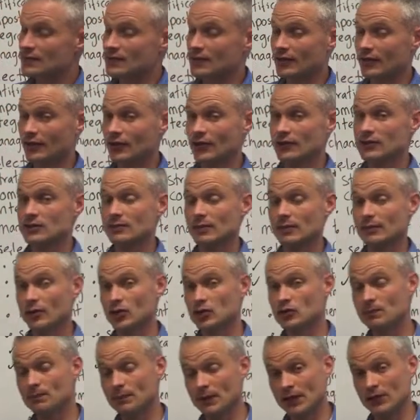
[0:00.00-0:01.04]
that are going to be
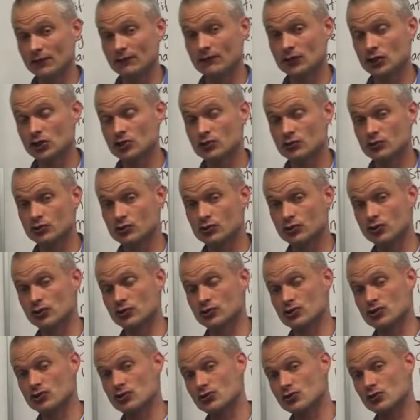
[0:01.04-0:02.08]
most beneficial to your
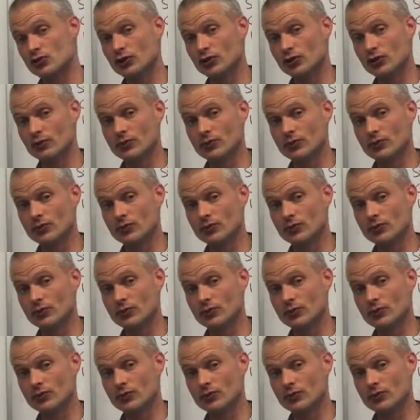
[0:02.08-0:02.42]
soil